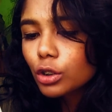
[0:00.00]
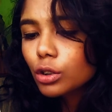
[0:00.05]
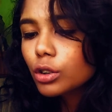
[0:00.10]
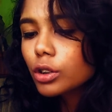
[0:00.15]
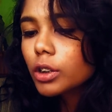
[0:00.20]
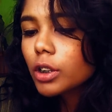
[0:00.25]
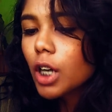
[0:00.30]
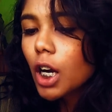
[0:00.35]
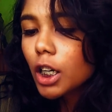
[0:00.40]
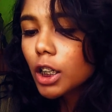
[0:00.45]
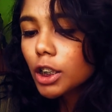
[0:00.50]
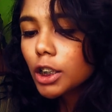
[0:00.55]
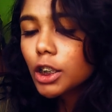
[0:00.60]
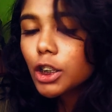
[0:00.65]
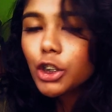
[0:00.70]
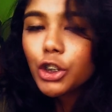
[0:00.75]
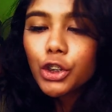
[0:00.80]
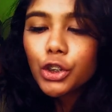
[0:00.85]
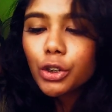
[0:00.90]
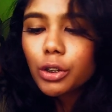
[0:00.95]

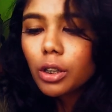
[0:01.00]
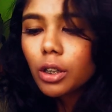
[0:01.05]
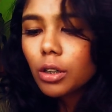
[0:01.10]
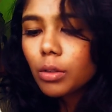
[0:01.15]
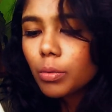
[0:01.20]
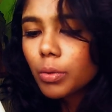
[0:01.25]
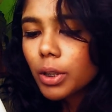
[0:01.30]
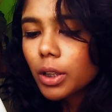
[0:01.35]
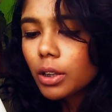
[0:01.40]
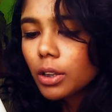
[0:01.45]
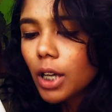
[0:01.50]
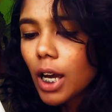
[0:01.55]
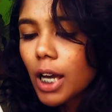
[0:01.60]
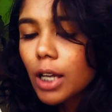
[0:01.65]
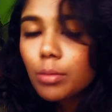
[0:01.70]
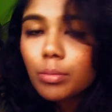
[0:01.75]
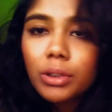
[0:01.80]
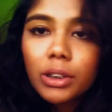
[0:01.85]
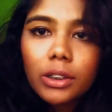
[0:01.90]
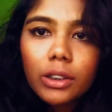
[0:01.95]
conditioner with
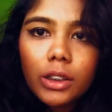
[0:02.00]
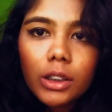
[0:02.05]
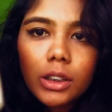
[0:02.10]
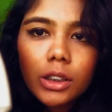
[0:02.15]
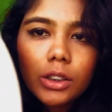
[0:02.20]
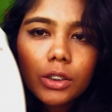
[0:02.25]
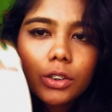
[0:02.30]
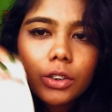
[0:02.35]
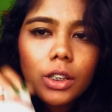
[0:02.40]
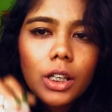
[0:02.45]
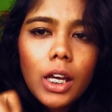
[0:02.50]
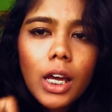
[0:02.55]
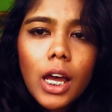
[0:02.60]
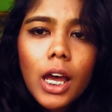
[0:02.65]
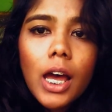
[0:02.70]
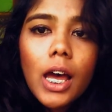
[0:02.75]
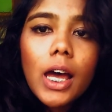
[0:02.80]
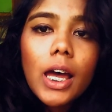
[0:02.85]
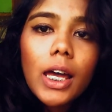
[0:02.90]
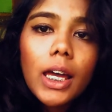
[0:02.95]
hibiscus
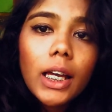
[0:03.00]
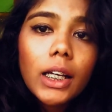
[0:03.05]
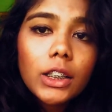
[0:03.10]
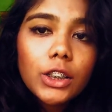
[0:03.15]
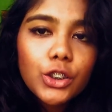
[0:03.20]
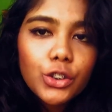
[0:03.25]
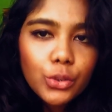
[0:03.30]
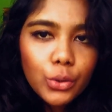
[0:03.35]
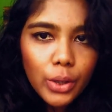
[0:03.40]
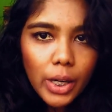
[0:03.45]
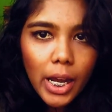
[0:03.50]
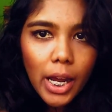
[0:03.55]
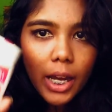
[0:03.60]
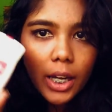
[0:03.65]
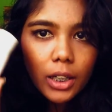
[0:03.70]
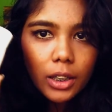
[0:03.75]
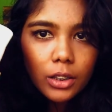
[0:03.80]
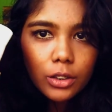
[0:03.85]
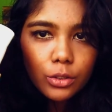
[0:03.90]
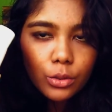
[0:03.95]

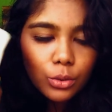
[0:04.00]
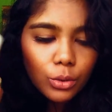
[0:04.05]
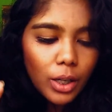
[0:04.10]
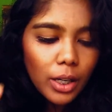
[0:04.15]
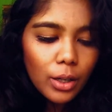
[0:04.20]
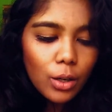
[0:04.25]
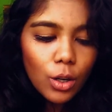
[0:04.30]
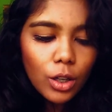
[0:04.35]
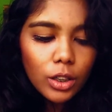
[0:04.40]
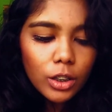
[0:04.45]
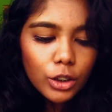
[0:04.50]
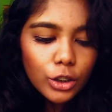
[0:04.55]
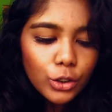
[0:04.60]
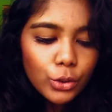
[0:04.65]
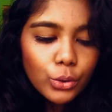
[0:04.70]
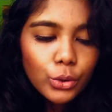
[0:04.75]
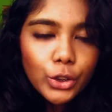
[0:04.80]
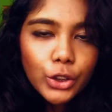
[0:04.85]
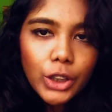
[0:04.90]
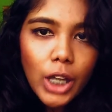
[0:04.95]
extract. So I got 2
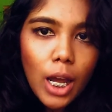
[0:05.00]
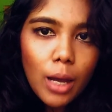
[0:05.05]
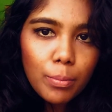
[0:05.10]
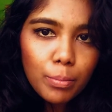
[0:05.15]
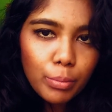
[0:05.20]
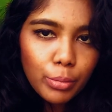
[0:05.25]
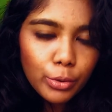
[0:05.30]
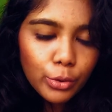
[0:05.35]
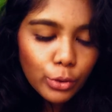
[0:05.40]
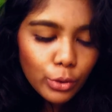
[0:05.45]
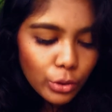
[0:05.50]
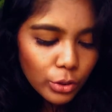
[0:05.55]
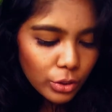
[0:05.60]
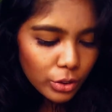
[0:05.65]
shampoos.